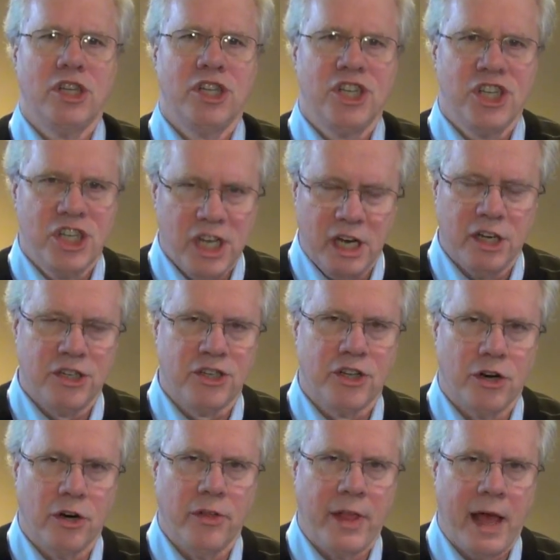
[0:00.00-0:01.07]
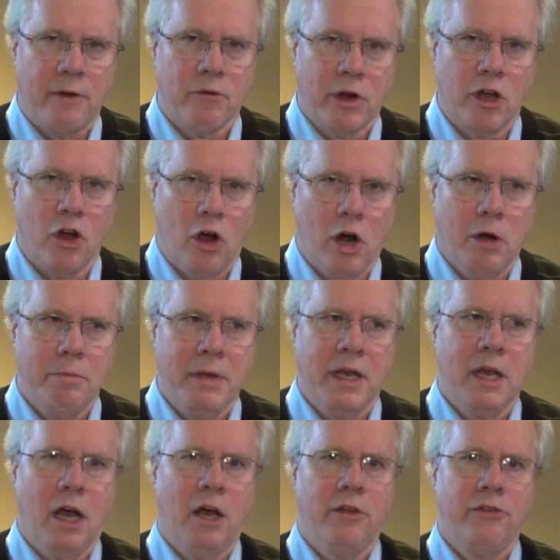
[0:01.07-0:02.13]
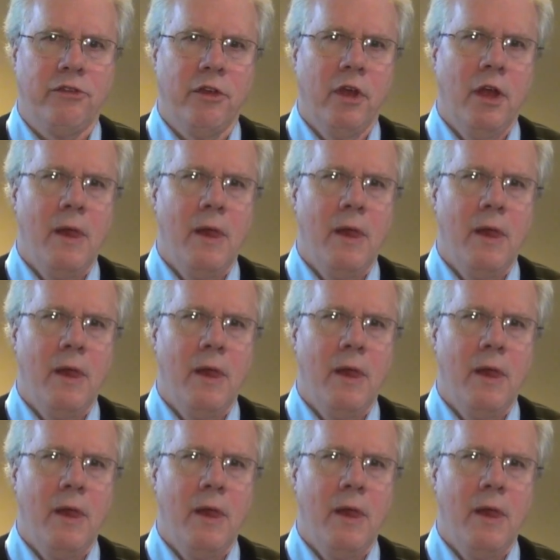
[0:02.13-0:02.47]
sinister in that regard, because